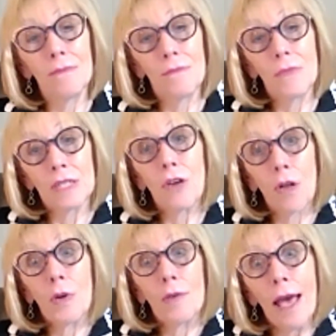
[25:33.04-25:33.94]
It's all
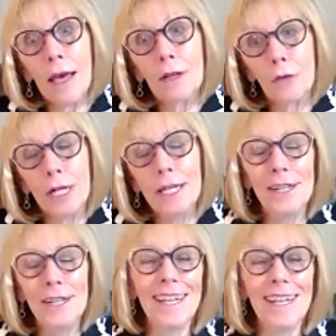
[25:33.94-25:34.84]
we've had, right?
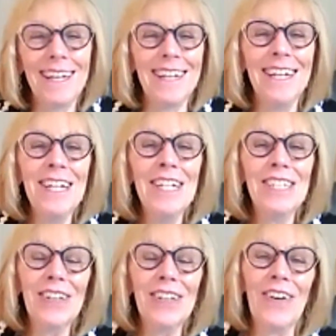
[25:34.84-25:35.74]

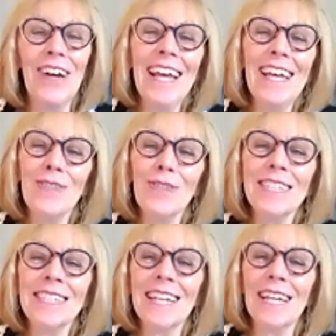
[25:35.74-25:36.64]
So it
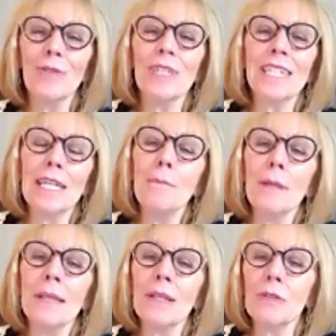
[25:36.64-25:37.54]
was
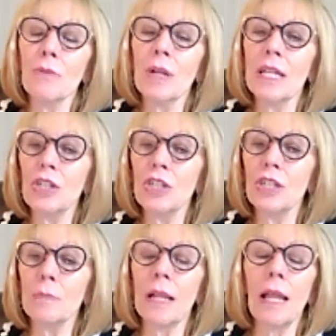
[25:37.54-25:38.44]
keeping those
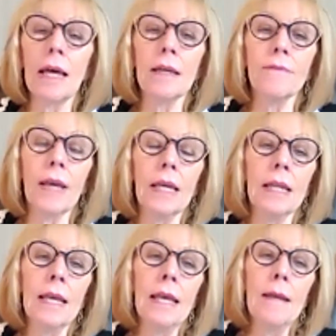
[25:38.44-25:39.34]
relationships alive.
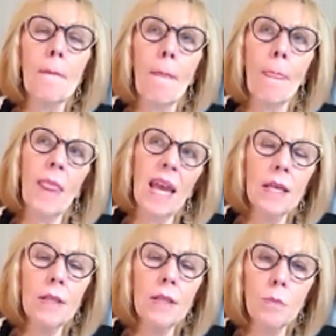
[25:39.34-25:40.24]
And I
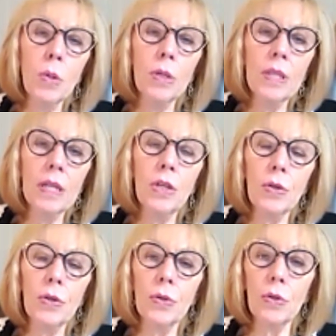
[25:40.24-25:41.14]
think the more that
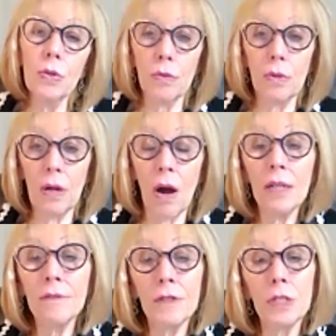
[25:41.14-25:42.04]
you're
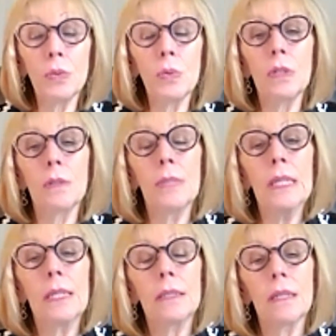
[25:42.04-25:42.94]
on virtual
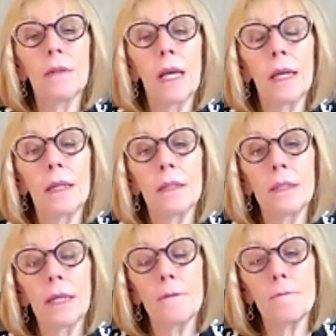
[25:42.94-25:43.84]
meetings
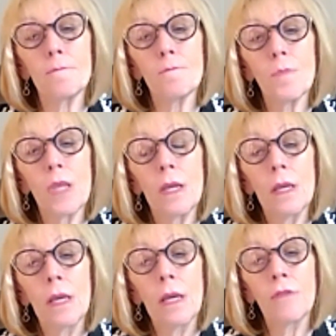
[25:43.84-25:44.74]
and
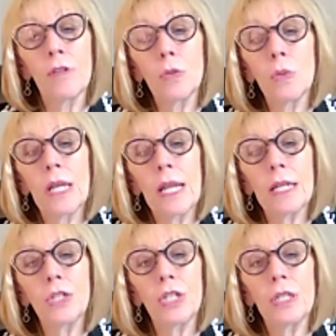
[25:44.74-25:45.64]
virtual
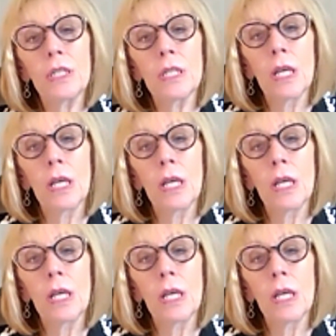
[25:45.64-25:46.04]
connections,